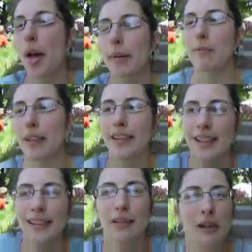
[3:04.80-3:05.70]
but it makes
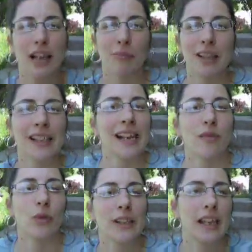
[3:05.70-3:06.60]
sense to me and I'm
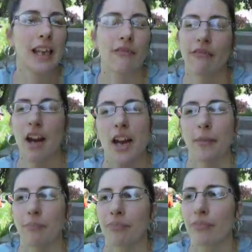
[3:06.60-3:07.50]
excited. We'll see if
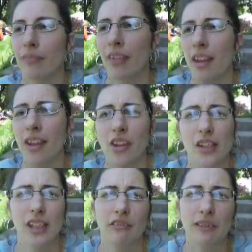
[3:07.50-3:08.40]
there's
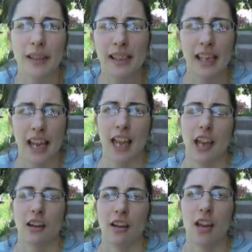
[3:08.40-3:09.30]
a difference
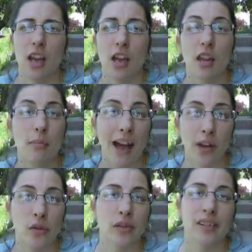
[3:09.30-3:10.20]
in the
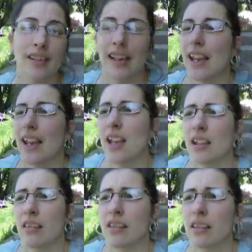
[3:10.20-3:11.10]
petals,
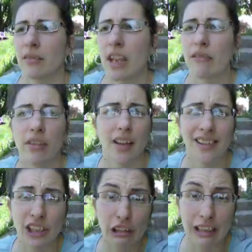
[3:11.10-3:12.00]
and if it
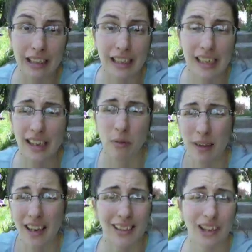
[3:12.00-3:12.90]
doesn't look like seed, I'm
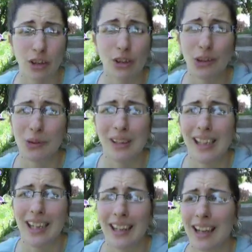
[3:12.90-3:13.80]
guessing there's no
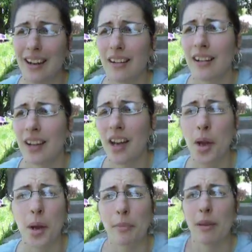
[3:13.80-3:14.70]
seed in there.
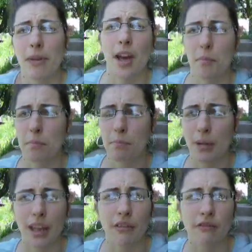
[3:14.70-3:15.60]
Maybe I
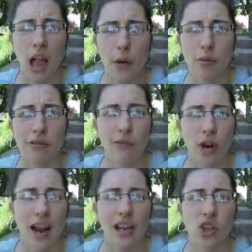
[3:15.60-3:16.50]
picked the flower before
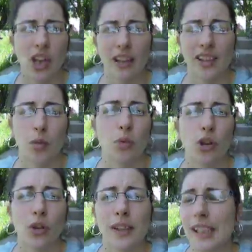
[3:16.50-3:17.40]
it had a chance to
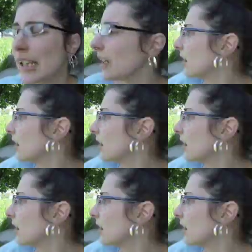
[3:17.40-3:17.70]
produce seed.